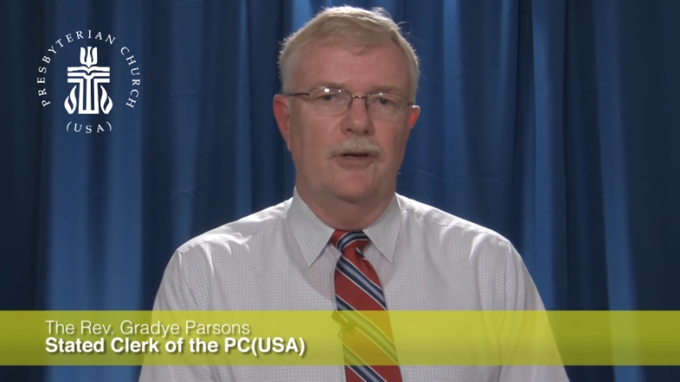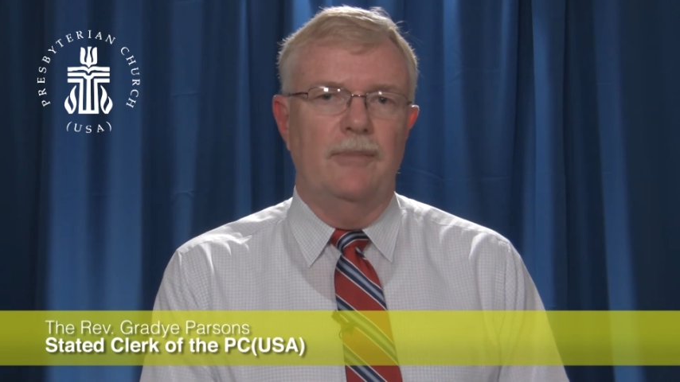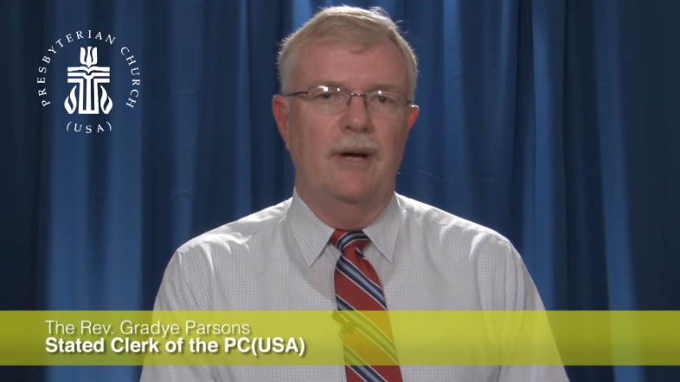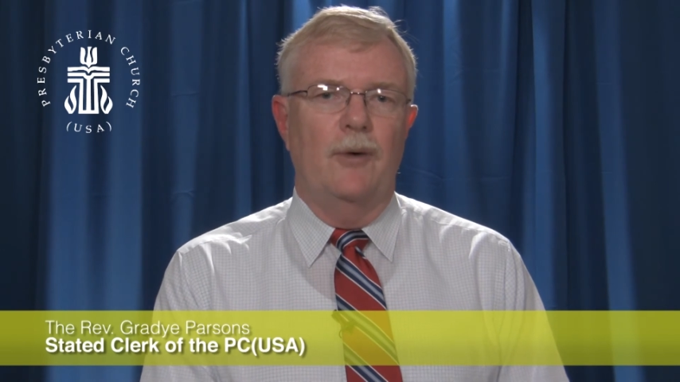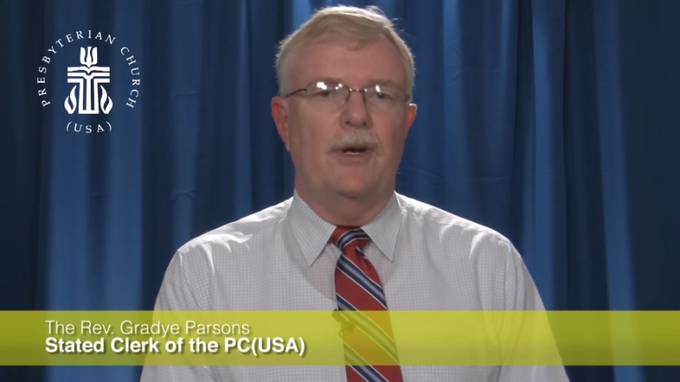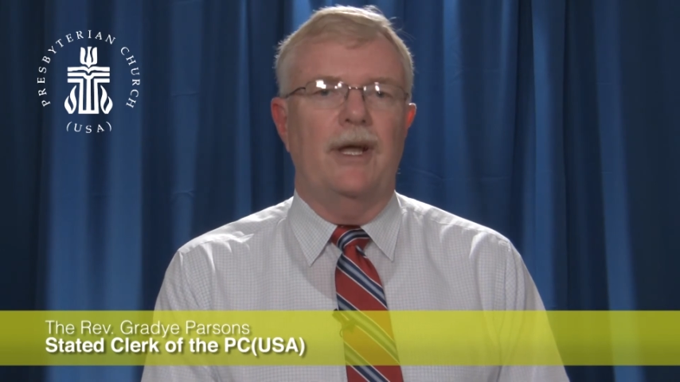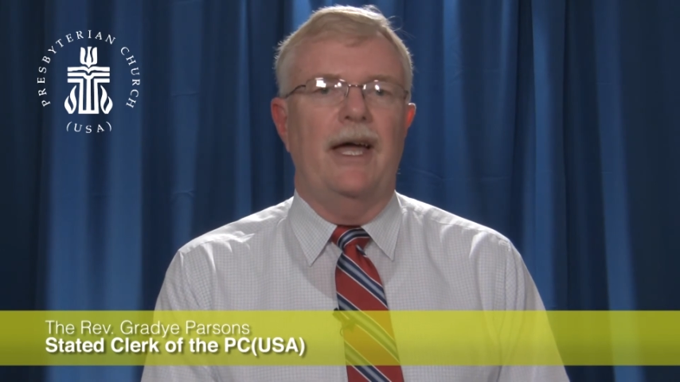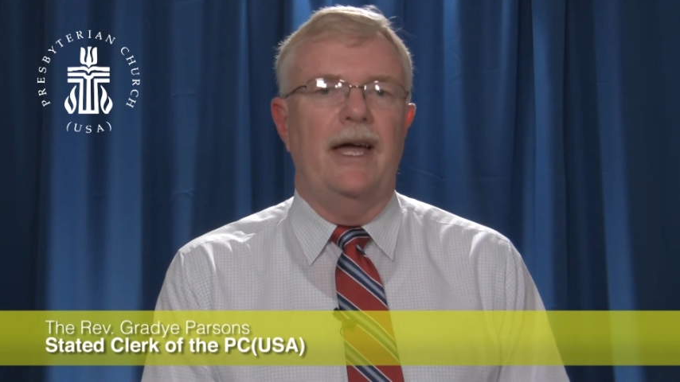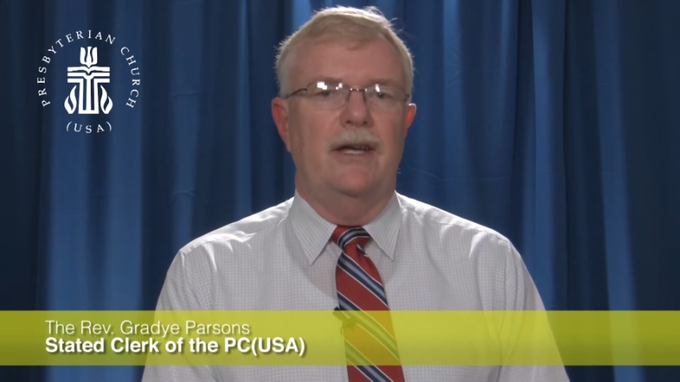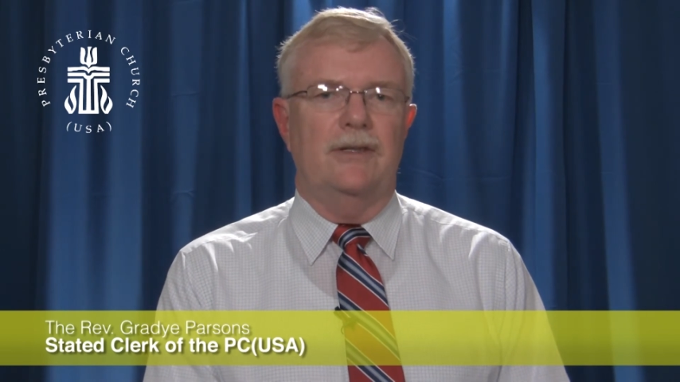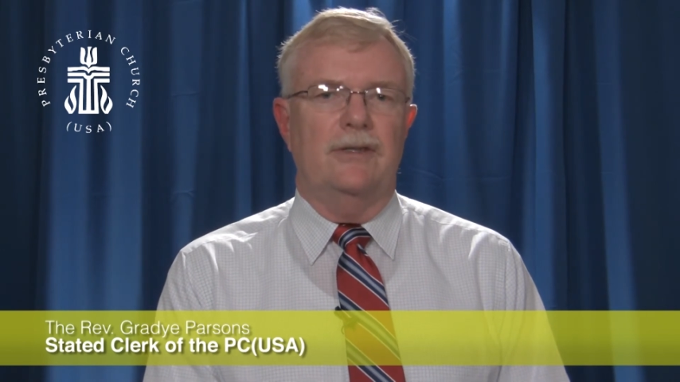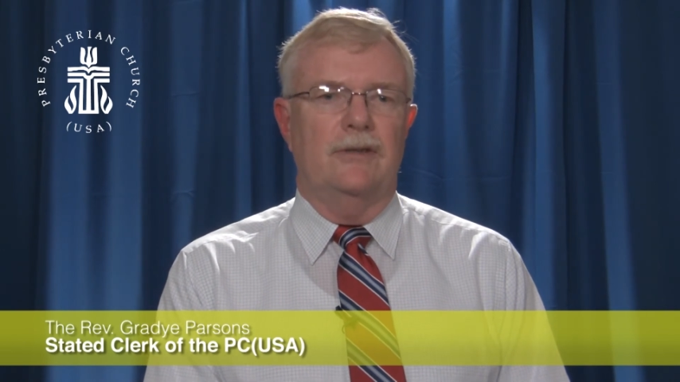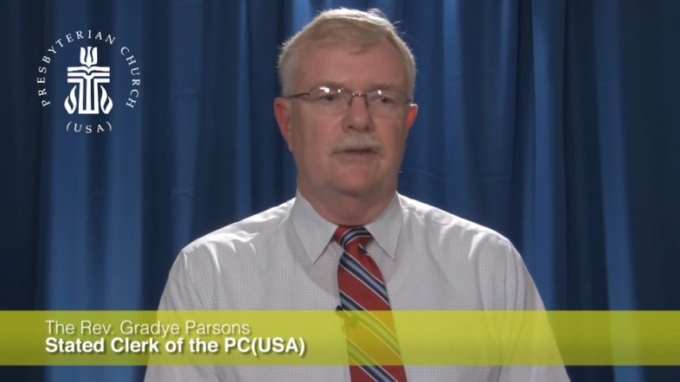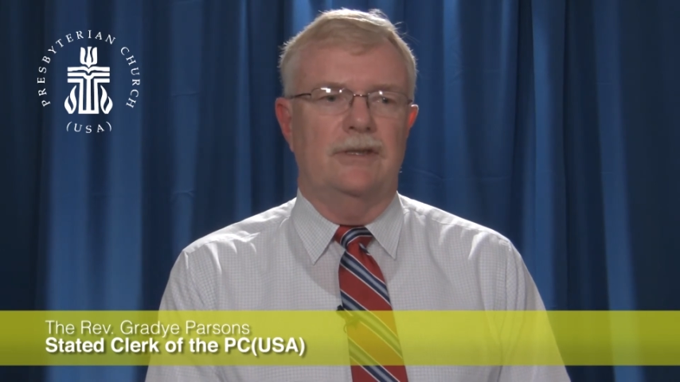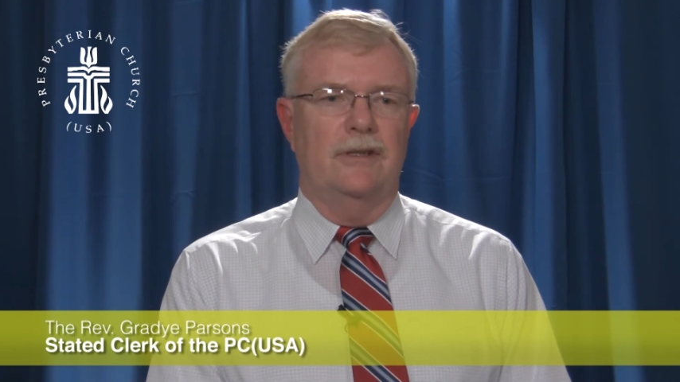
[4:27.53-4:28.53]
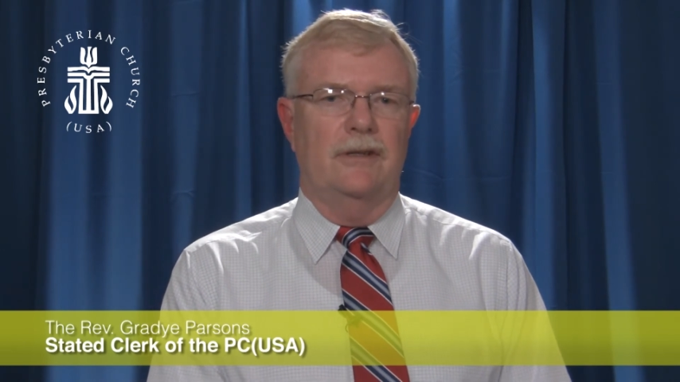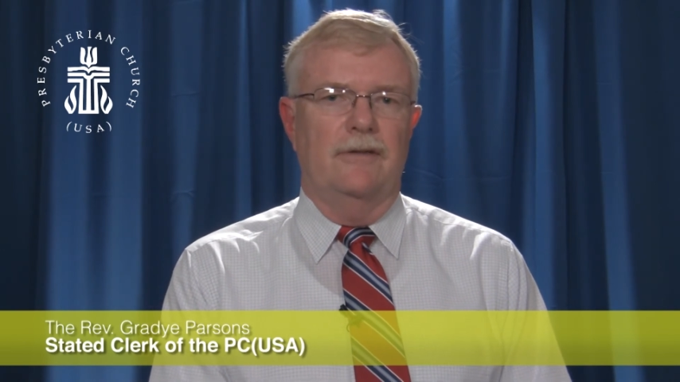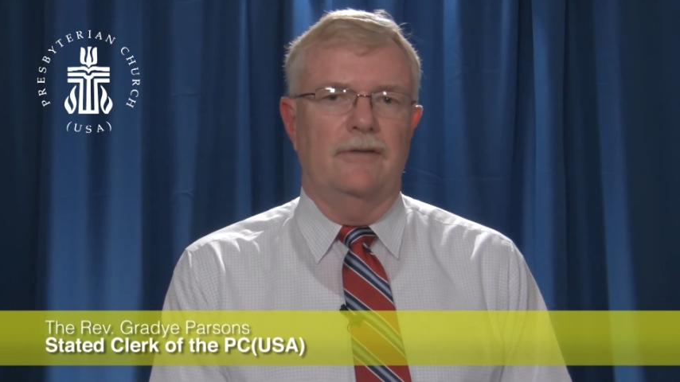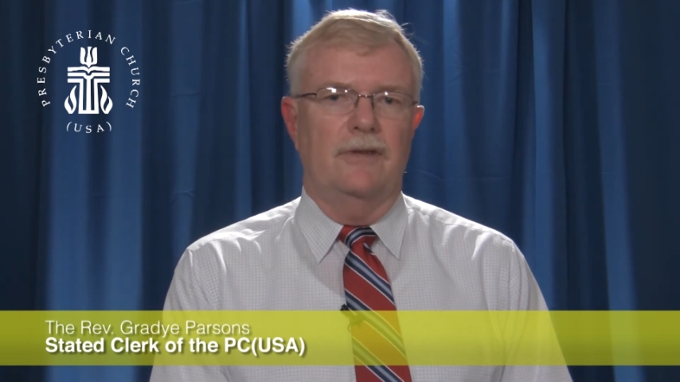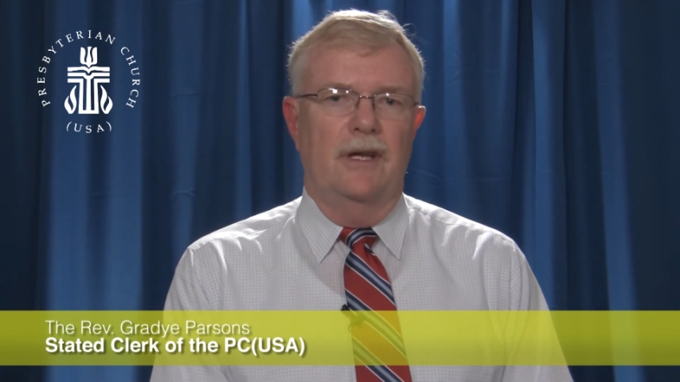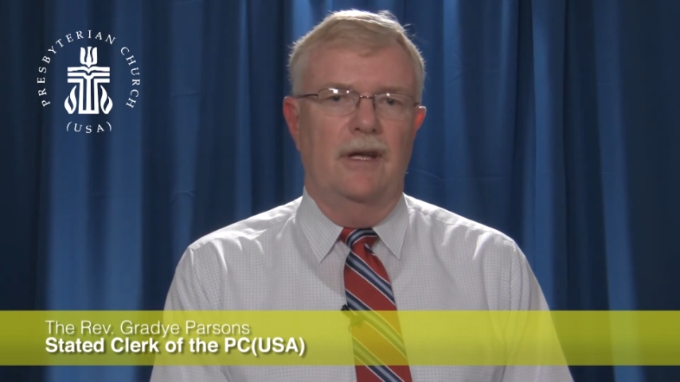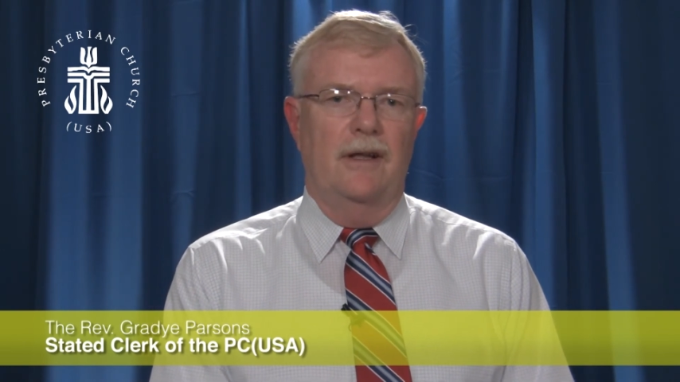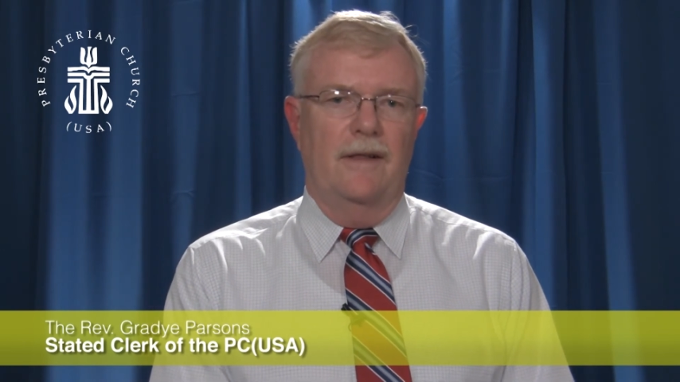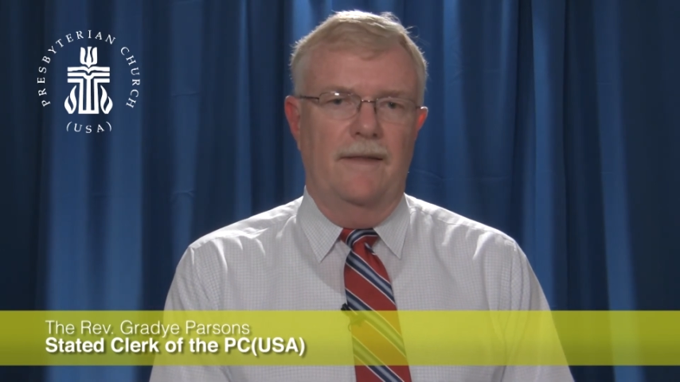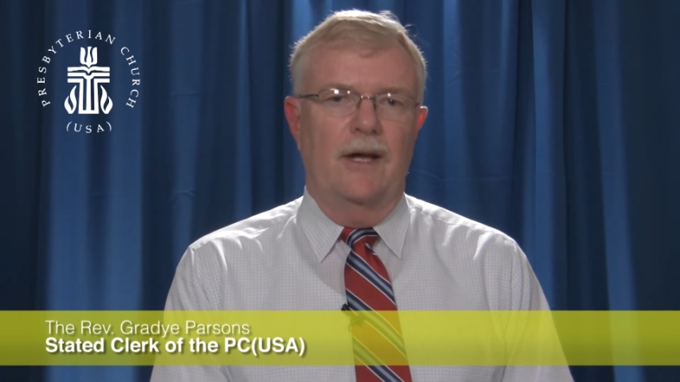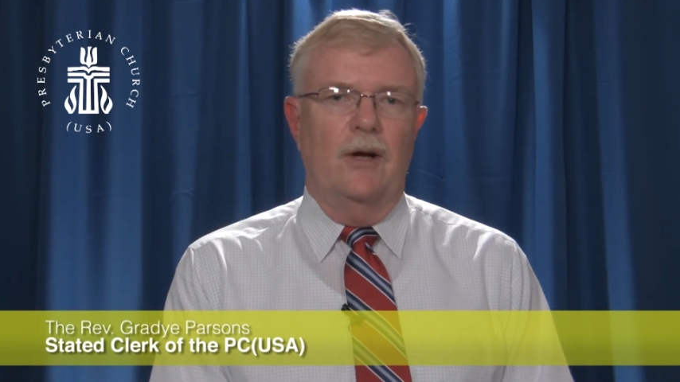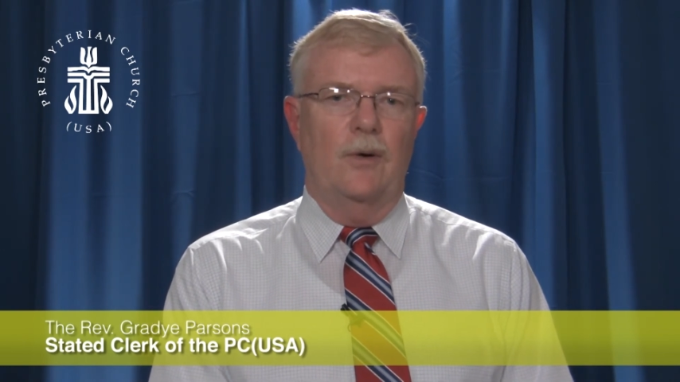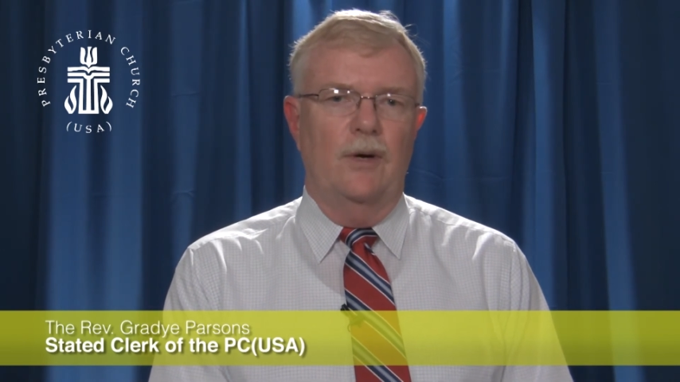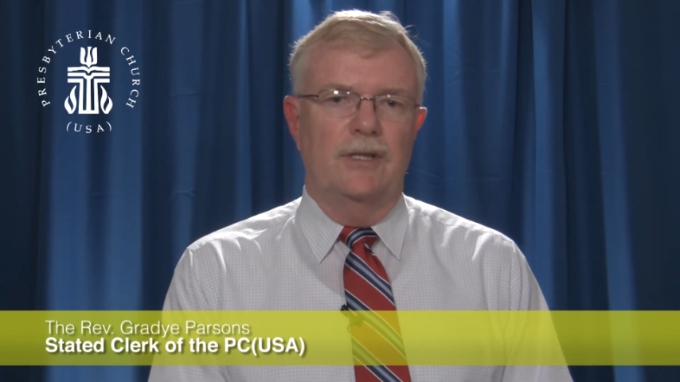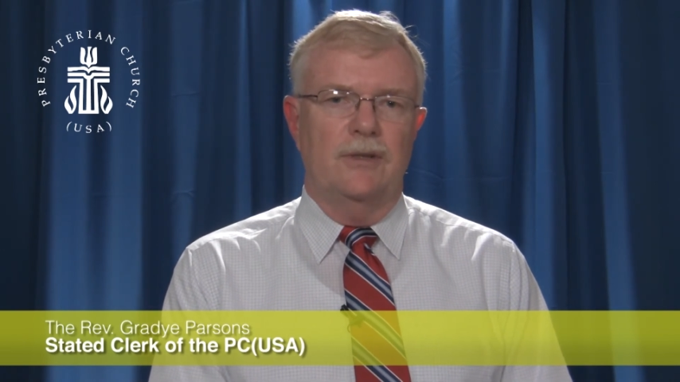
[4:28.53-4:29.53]
you might want to ask yourselves
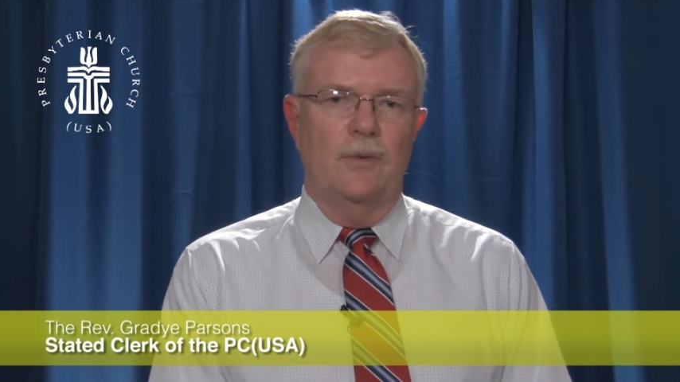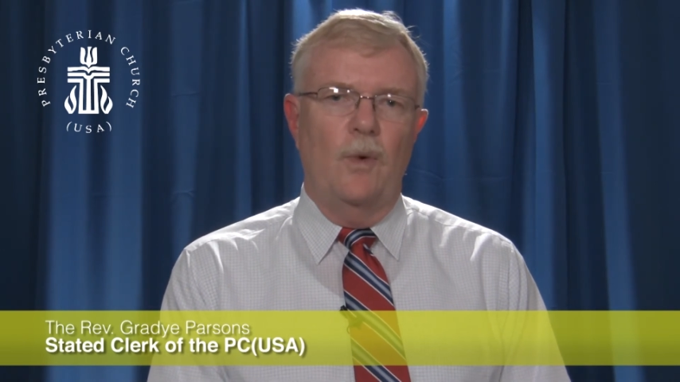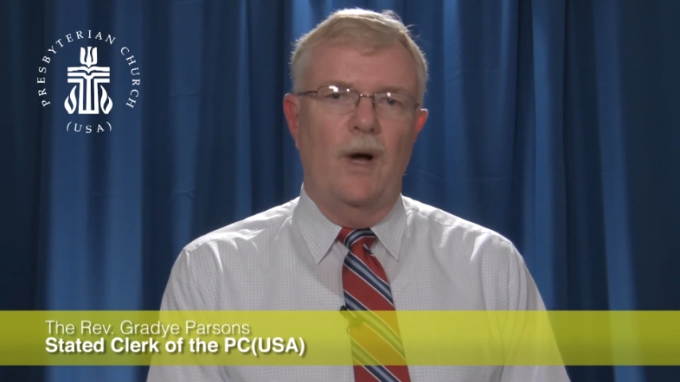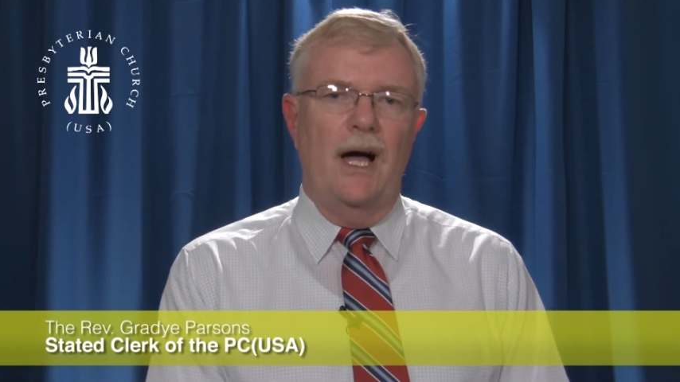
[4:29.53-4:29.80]
that question.